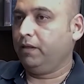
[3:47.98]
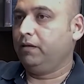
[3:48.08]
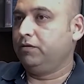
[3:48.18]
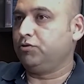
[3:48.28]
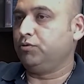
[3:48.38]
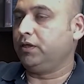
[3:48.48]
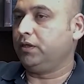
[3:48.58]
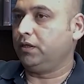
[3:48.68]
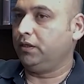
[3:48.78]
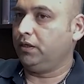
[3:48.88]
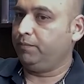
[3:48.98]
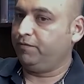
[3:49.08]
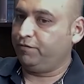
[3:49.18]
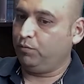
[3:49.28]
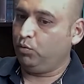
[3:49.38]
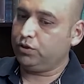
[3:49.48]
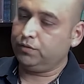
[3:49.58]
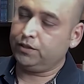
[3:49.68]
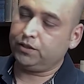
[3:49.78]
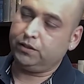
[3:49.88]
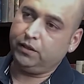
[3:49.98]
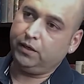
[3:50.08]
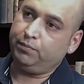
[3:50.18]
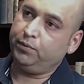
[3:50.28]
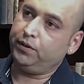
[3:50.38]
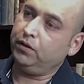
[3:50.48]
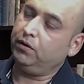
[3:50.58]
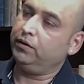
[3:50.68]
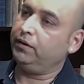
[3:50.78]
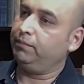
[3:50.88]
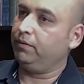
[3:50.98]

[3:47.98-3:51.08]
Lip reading: so that the force which they are putting on